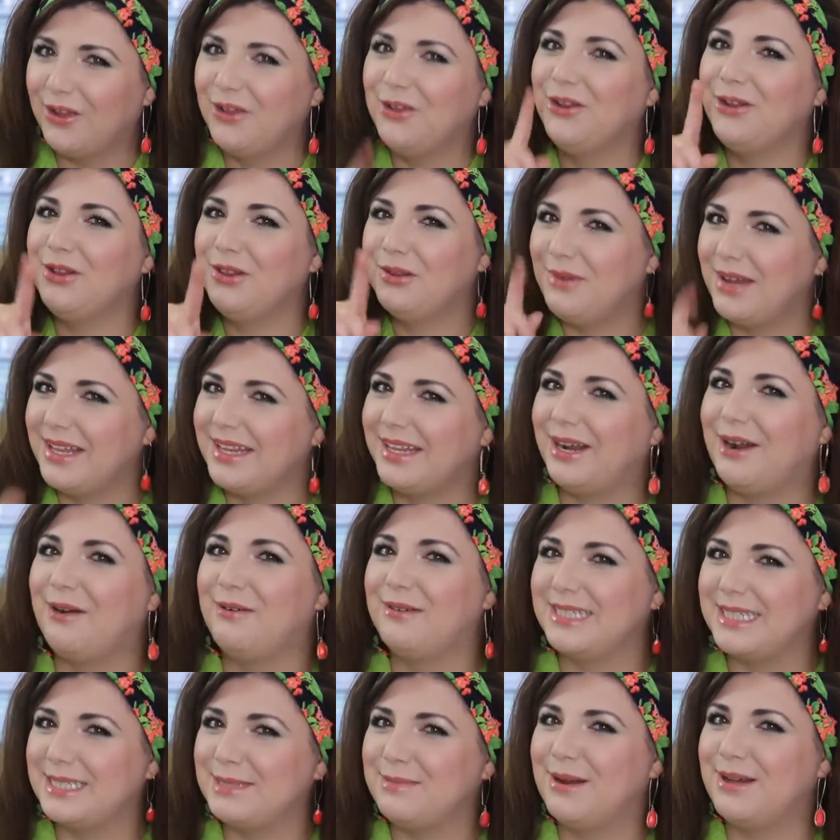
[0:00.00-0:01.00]
you're the one that
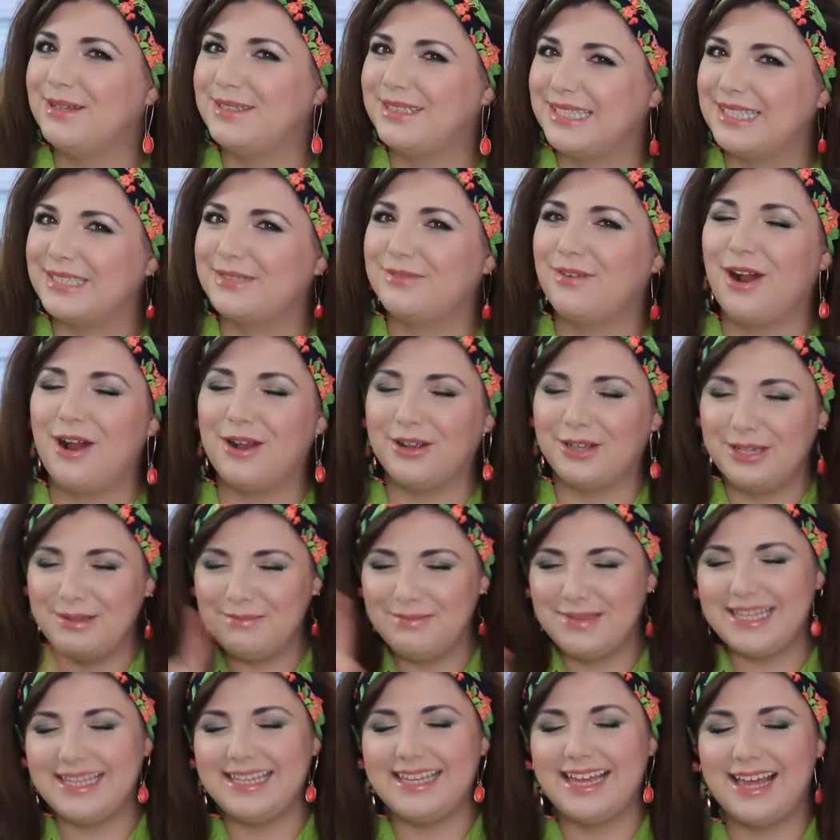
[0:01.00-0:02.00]
always spells this wrong.
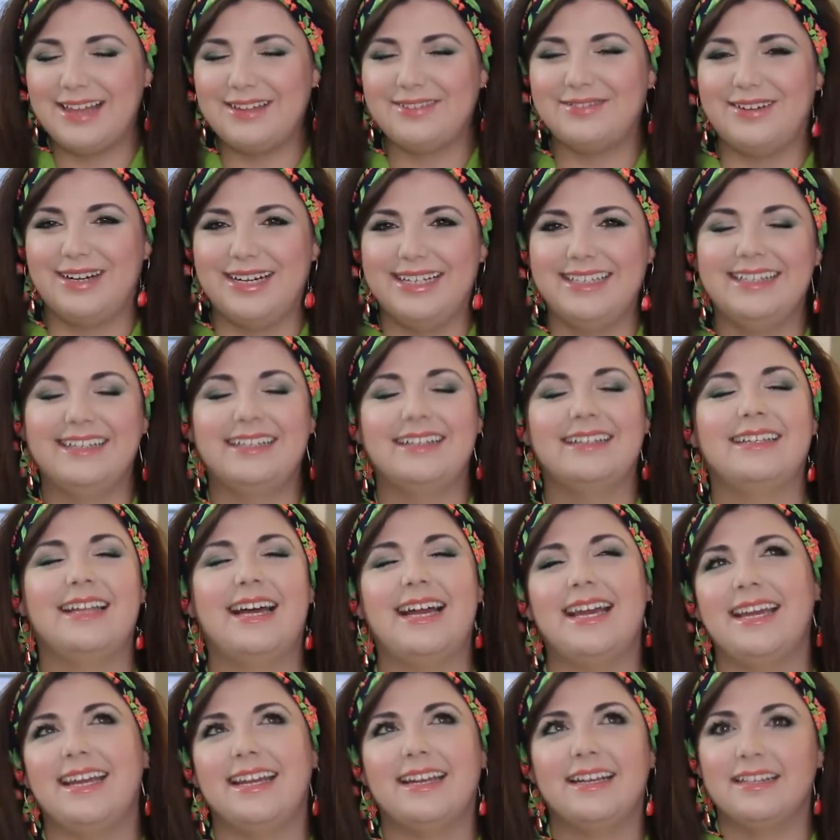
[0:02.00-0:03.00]
You mean the other one.
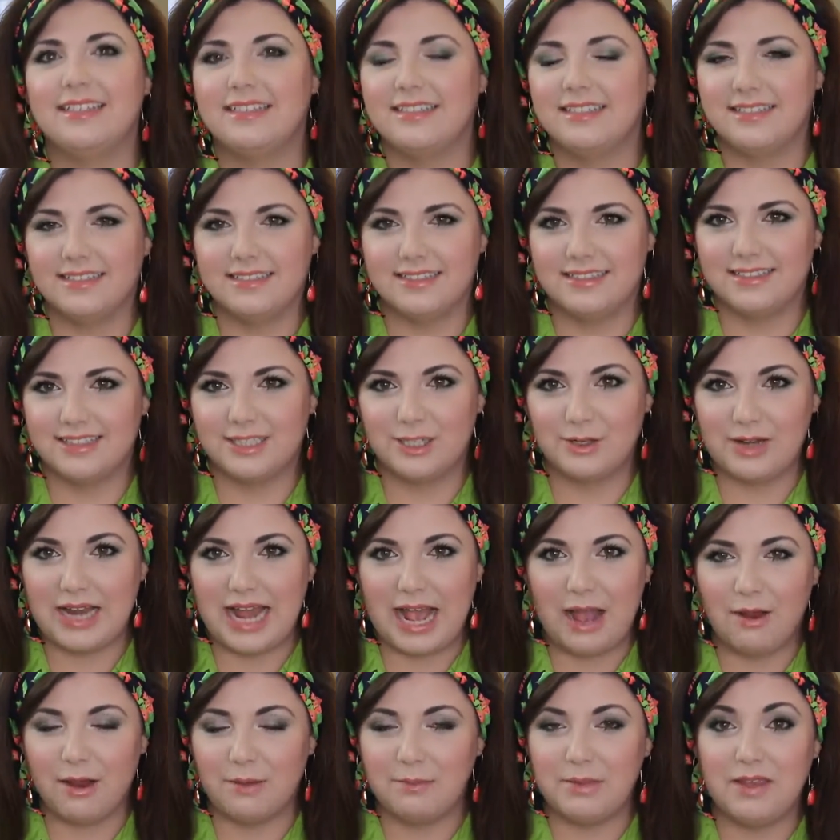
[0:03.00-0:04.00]
Like, so
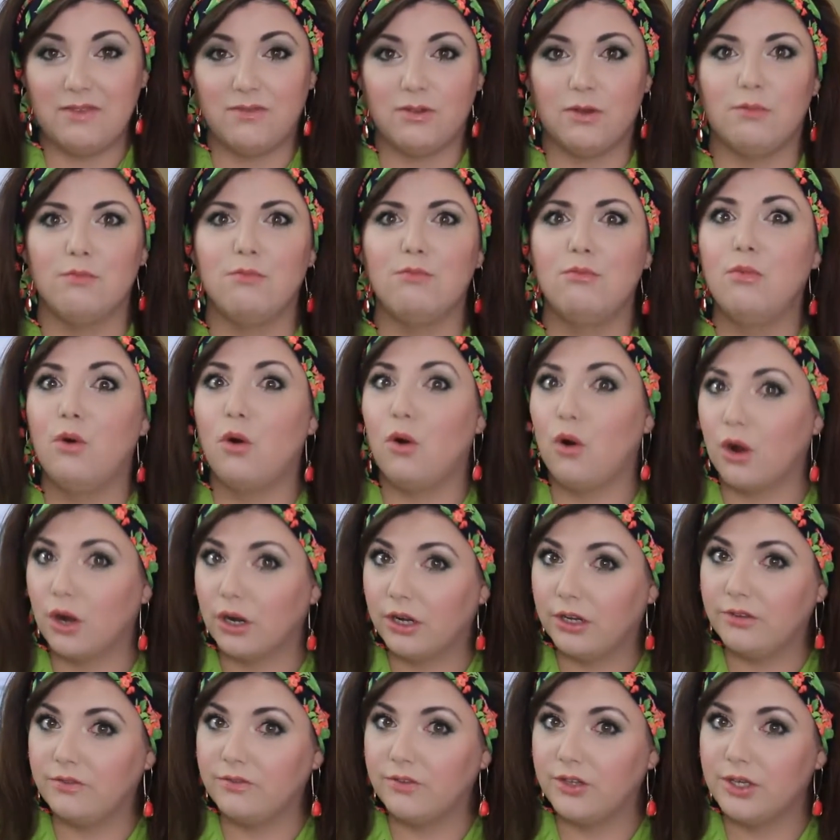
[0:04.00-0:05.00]
now I'm even
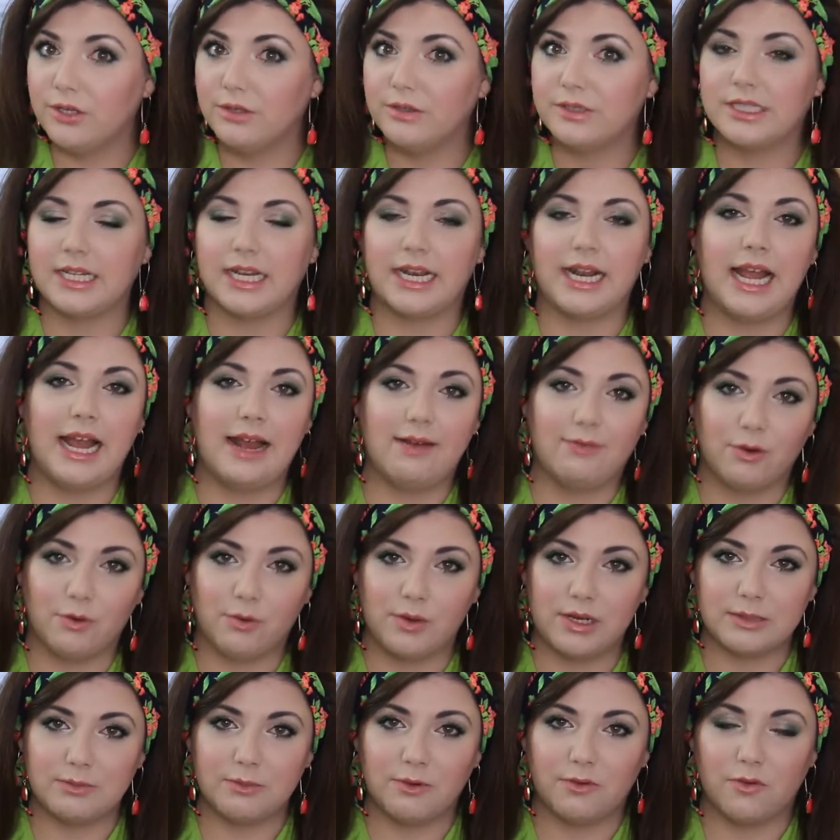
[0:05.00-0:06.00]
more confused than I ever
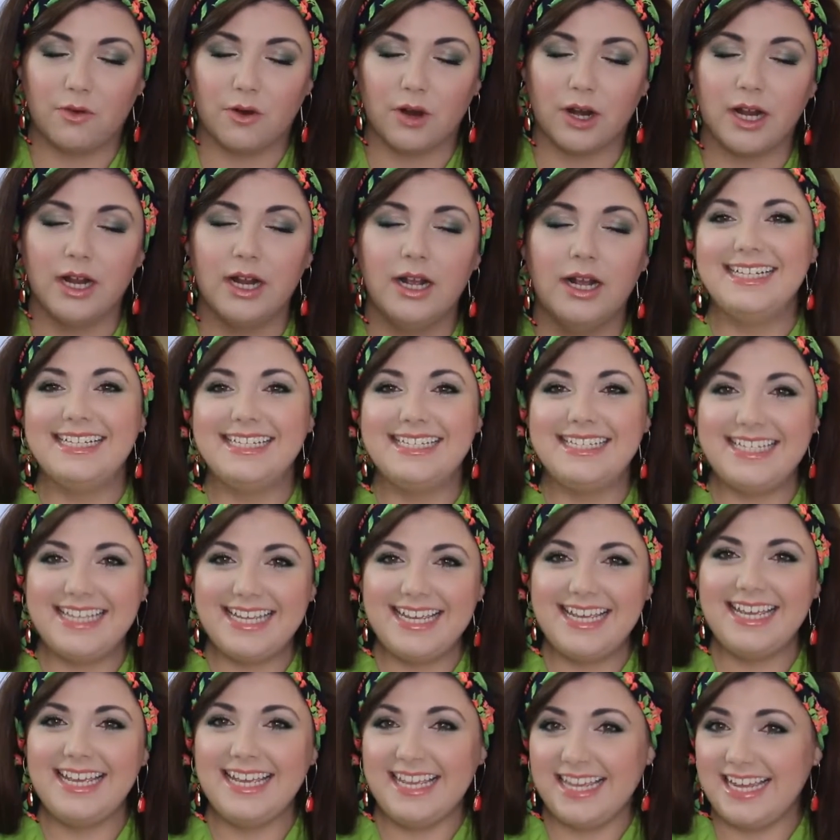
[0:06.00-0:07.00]
was before.
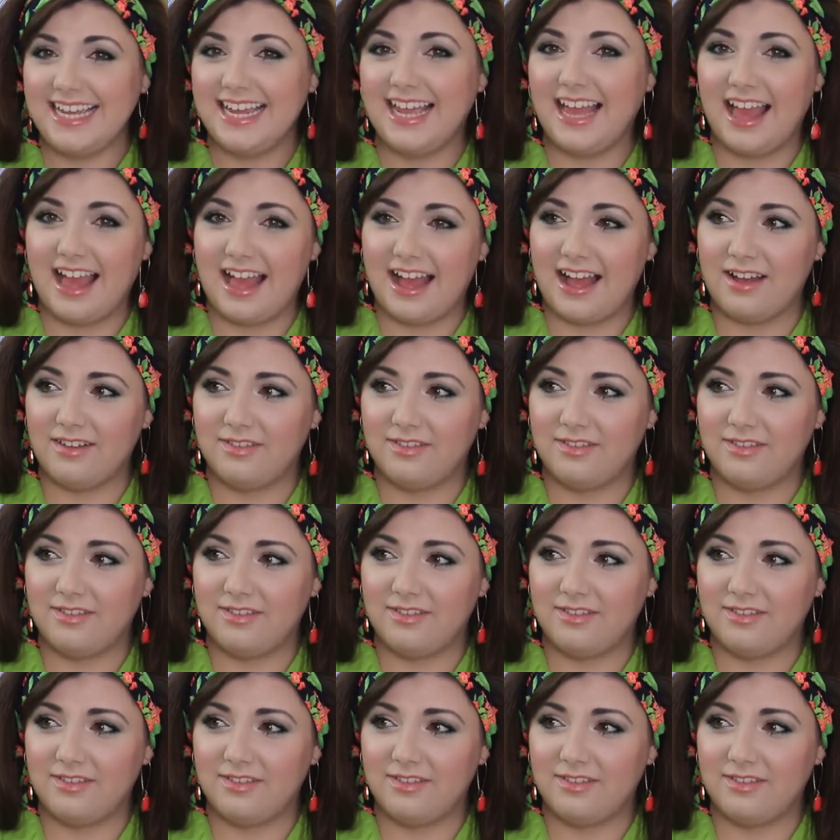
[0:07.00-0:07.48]
D-E-F-I-N,